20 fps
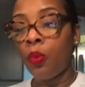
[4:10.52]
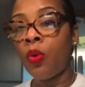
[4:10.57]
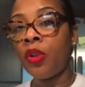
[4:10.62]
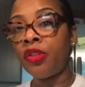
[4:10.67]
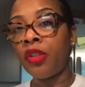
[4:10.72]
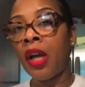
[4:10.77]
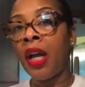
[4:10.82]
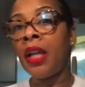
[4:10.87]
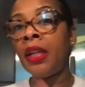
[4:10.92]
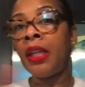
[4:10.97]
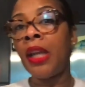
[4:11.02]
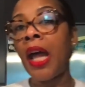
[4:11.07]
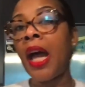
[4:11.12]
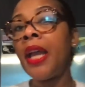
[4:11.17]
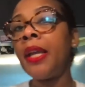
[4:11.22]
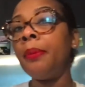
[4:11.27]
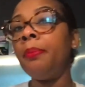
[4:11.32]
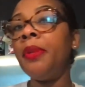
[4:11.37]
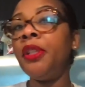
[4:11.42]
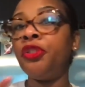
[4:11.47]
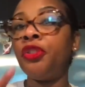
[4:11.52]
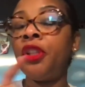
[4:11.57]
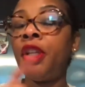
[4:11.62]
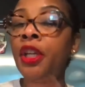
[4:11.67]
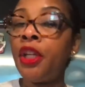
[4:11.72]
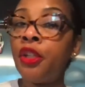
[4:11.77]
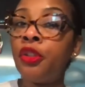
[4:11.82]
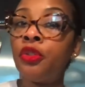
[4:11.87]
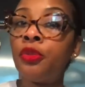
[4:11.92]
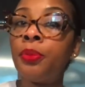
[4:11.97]
was unlike Mission
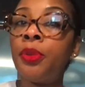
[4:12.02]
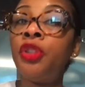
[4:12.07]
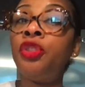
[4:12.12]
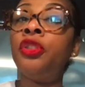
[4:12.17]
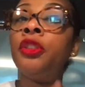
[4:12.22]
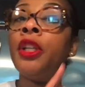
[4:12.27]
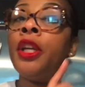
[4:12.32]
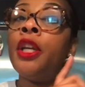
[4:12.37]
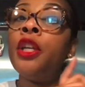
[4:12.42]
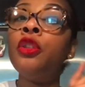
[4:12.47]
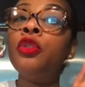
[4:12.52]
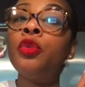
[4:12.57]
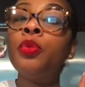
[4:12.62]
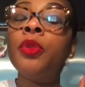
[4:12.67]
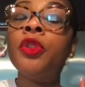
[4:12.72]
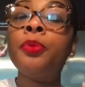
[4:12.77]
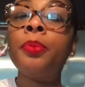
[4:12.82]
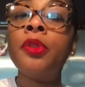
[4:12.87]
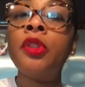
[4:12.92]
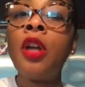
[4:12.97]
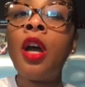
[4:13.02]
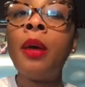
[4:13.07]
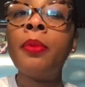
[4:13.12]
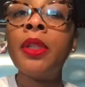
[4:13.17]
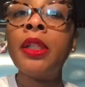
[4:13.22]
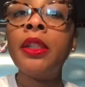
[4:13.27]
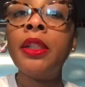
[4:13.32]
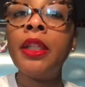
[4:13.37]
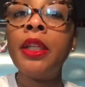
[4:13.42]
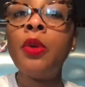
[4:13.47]
Hills. Mission Hills was
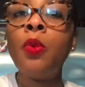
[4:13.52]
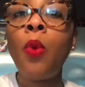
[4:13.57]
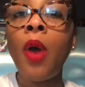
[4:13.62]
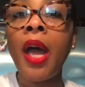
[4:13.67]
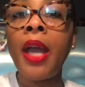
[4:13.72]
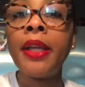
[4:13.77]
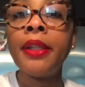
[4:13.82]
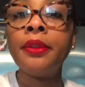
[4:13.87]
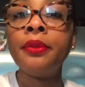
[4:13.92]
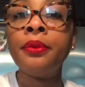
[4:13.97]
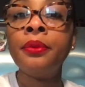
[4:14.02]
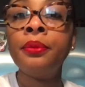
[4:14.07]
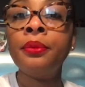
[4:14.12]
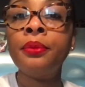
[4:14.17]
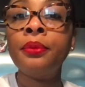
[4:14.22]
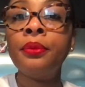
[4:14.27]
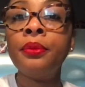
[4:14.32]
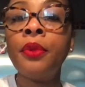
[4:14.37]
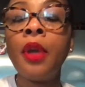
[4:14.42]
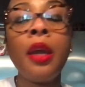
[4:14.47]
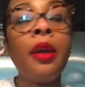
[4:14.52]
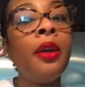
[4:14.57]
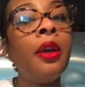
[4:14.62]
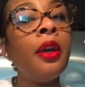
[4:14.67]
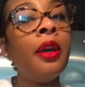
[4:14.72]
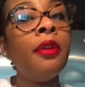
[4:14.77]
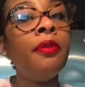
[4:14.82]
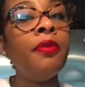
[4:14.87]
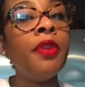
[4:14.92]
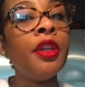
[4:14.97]
predominantly white.
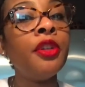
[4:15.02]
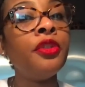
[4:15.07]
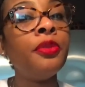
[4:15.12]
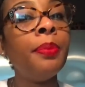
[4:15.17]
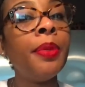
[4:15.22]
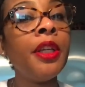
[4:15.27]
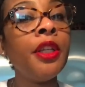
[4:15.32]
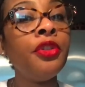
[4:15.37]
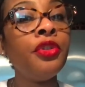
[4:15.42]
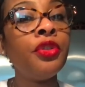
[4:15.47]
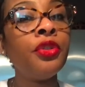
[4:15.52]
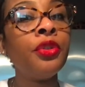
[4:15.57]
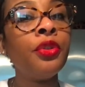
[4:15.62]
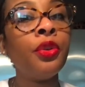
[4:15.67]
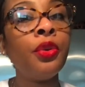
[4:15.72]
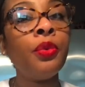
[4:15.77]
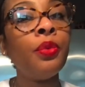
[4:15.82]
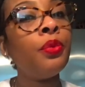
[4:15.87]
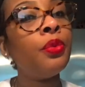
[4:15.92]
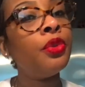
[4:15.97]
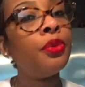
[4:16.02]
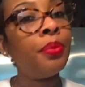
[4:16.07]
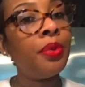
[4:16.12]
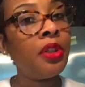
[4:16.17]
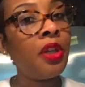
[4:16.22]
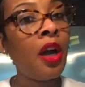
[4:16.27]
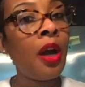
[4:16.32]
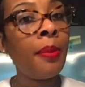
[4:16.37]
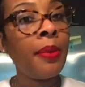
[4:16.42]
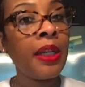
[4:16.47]
Venice Beach was
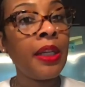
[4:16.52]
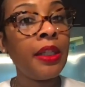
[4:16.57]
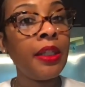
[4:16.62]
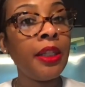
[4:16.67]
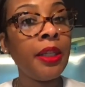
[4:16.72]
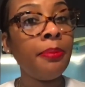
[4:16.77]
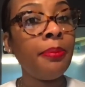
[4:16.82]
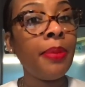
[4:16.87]
predominantly